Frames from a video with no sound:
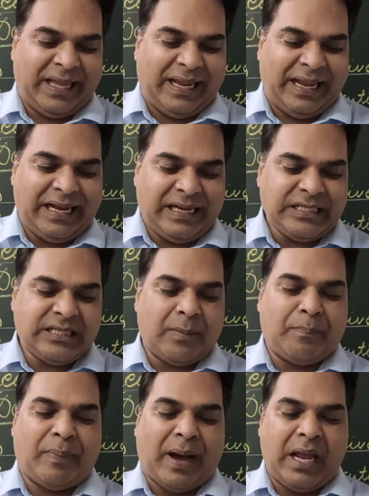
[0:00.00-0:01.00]
It is
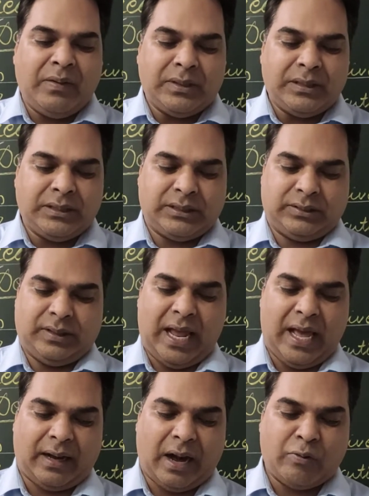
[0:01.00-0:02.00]
the pivot
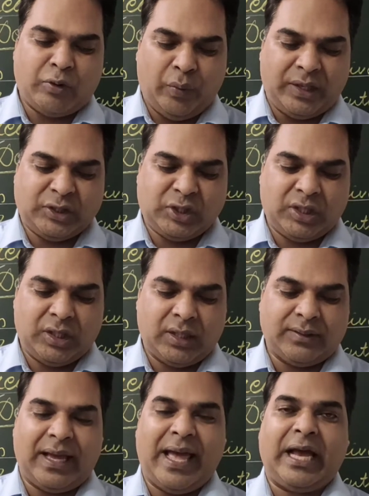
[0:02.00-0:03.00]
around which
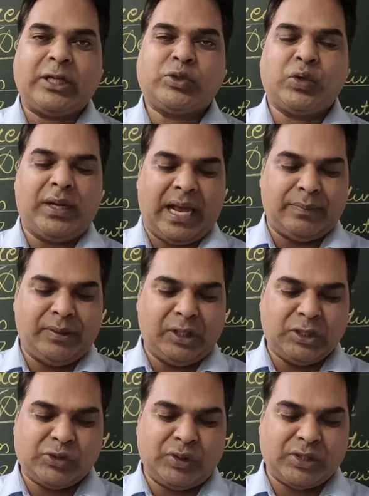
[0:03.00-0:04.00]
the actual
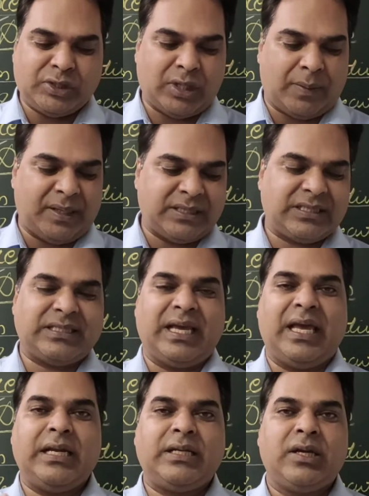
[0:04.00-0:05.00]
administration of the
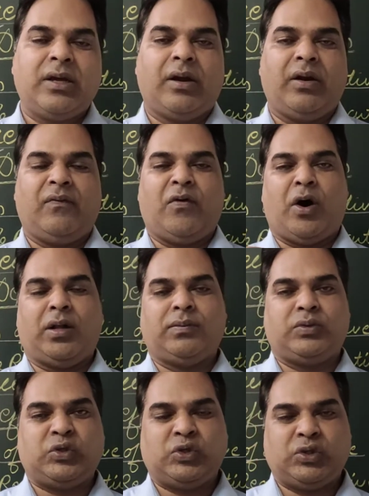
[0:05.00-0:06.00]
state
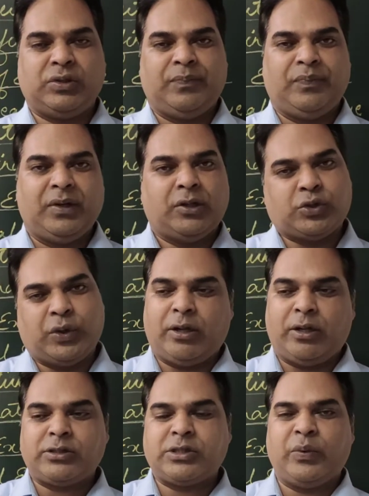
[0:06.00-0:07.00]
revolves. So here
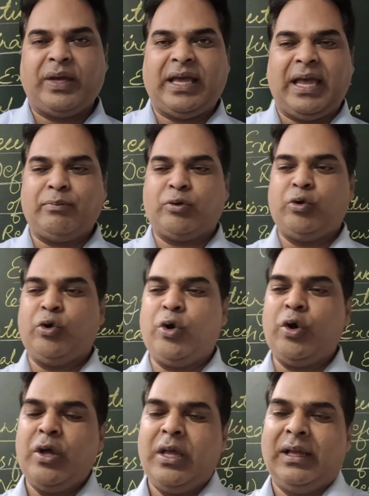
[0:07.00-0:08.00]
also we came to
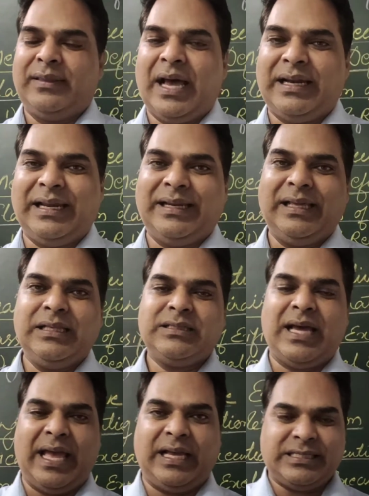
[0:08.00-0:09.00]
know that it is
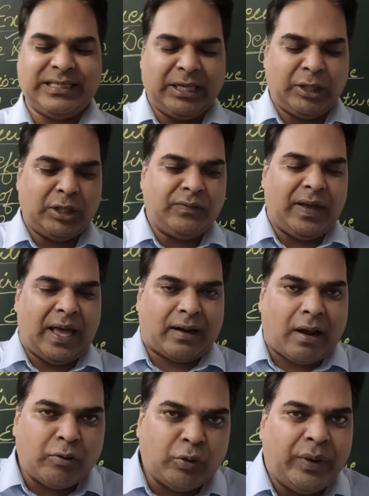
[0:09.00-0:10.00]
the executive
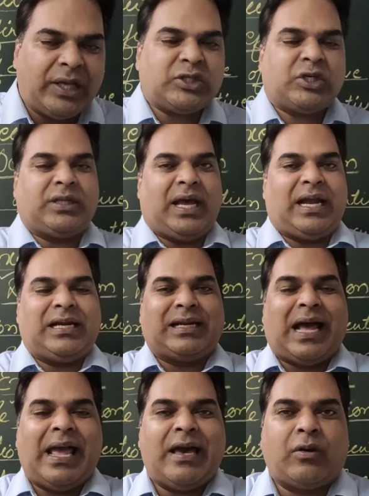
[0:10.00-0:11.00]
around which the
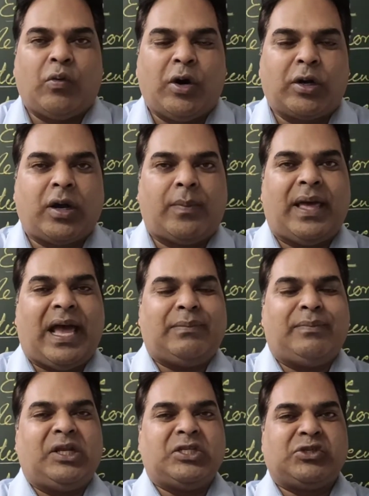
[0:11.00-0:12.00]
entire work of the
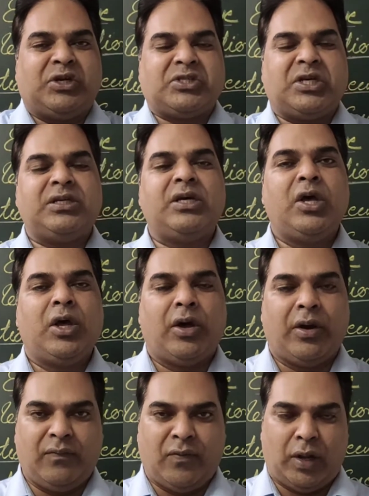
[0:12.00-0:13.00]
administration
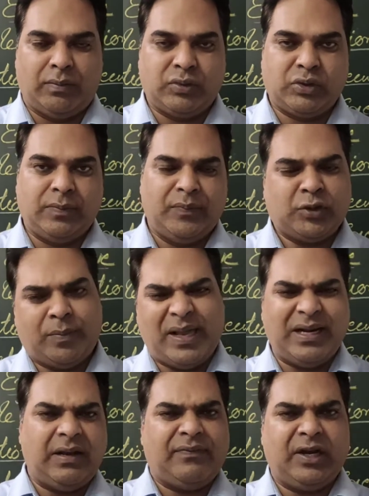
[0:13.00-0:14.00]
revolves. So
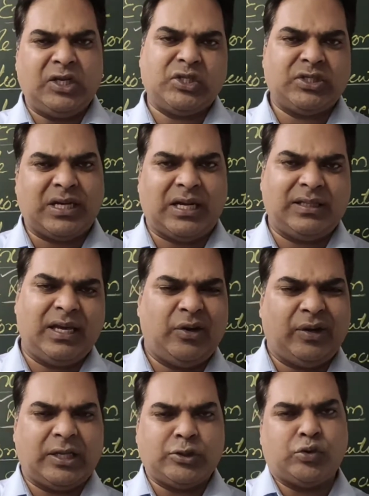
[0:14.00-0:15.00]
many definitions are there. You
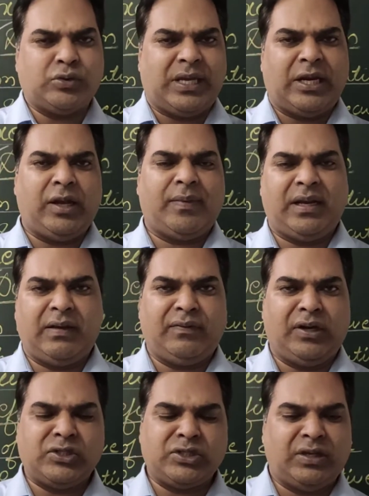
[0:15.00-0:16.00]
can choose any of the
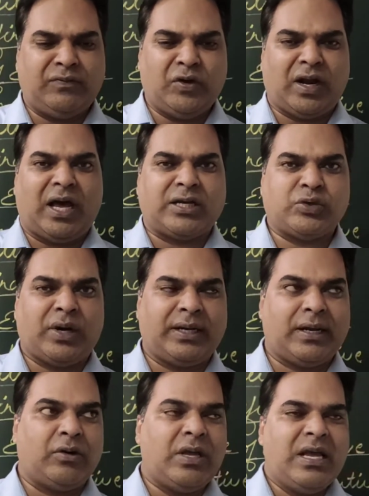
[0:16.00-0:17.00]
definition. If you are asked to write
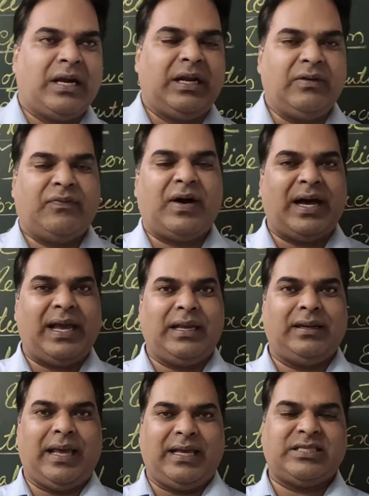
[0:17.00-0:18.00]
down
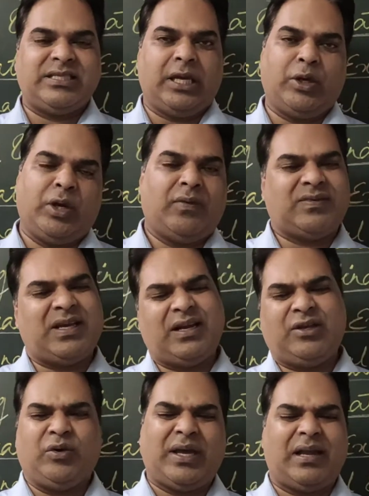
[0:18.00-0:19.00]
define executive, then
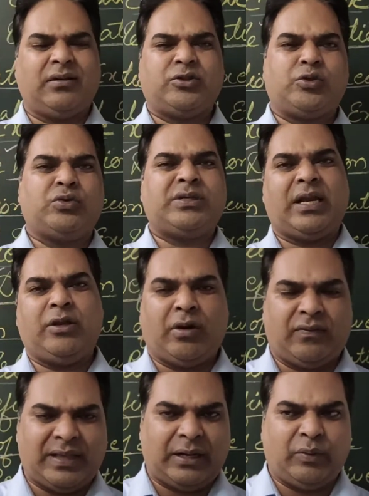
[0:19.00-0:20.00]
you can choose any
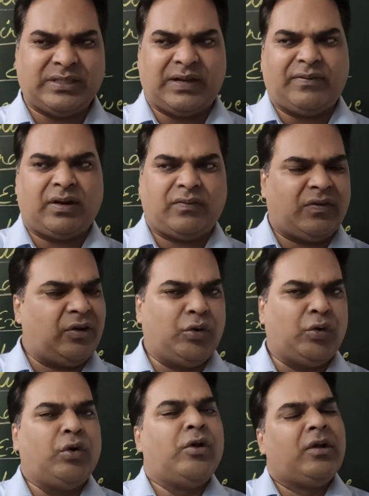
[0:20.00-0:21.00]
of that. Whichever
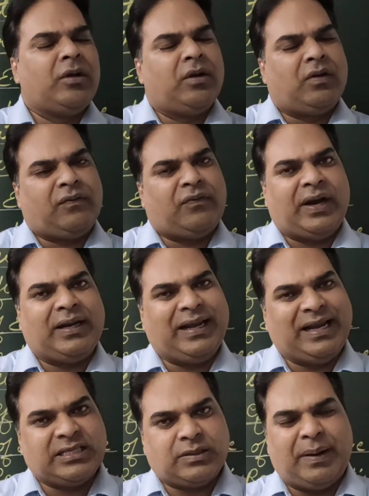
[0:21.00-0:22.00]
you find
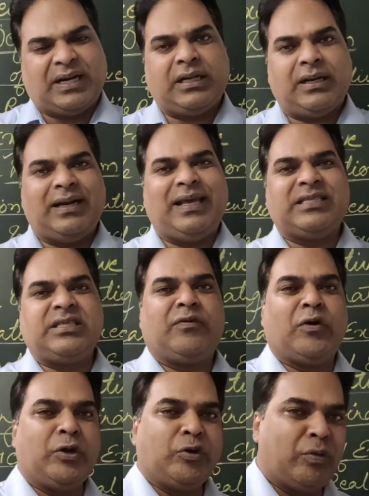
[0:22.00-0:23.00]
it's better and easy
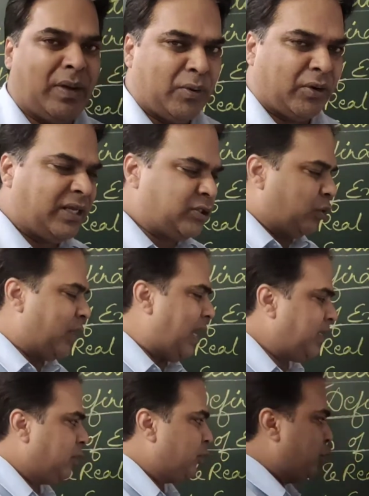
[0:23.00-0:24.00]
for you to memorize, you
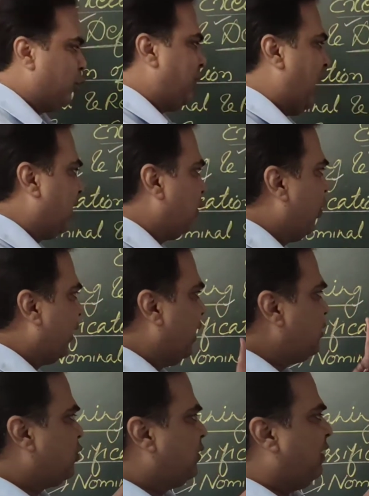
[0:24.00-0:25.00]
can do that. Okay,
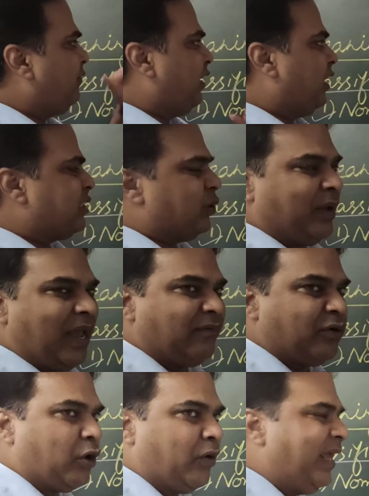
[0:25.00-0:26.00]
so definition we have
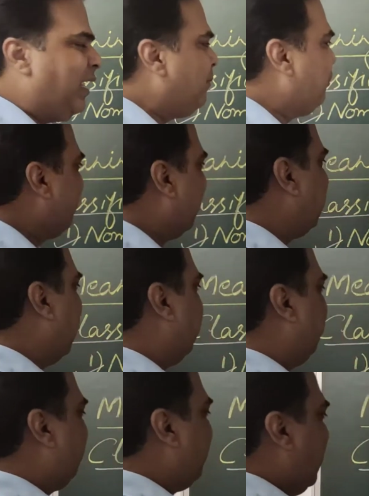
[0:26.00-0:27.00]
already
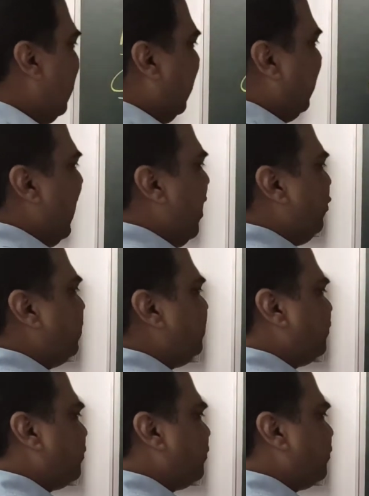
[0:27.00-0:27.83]
done. Now